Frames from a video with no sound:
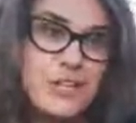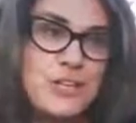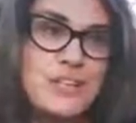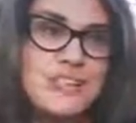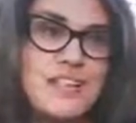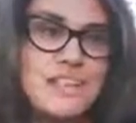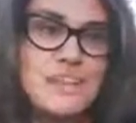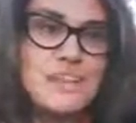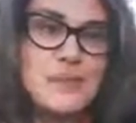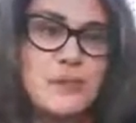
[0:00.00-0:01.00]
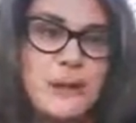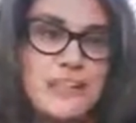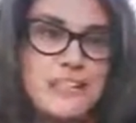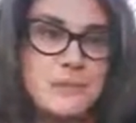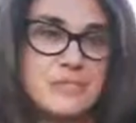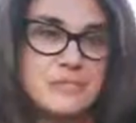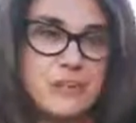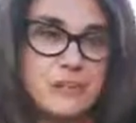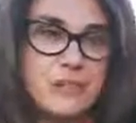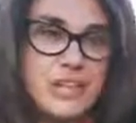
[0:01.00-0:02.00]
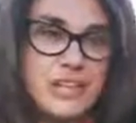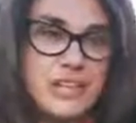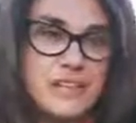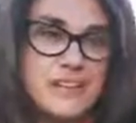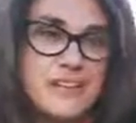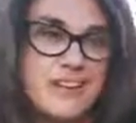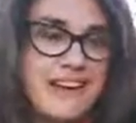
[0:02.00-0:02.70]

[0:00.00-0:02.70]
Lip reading: So suddenly the brain that was functioning